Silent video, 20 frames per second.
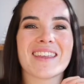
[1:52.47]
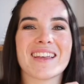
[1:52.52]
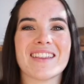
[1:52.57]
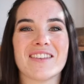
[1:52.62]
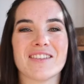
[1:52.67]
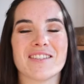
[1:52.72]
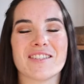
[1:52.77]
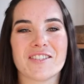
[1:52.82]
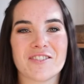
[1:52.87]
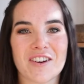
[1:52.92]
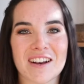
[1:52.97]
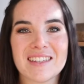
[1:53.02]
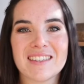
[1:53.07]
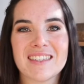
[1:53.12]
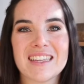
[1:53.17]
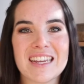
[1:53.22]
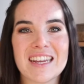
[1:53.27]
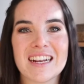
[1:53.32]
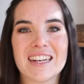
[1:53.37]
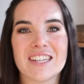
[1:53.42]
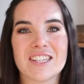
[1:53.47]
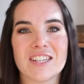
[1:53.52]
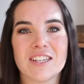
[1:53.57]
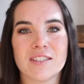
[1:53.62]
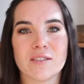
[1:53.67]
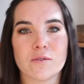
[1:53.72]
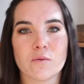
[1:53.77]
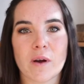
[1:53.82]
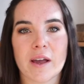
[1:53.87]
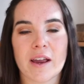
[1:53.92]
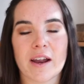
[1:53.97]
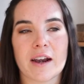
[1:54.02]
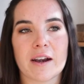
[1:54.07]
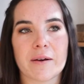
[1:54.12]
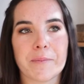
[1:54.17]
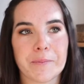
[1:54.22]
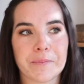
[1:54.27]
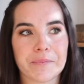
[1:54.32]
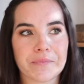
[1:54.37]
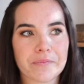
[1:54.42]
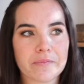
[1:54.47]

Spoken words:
The stress in English is where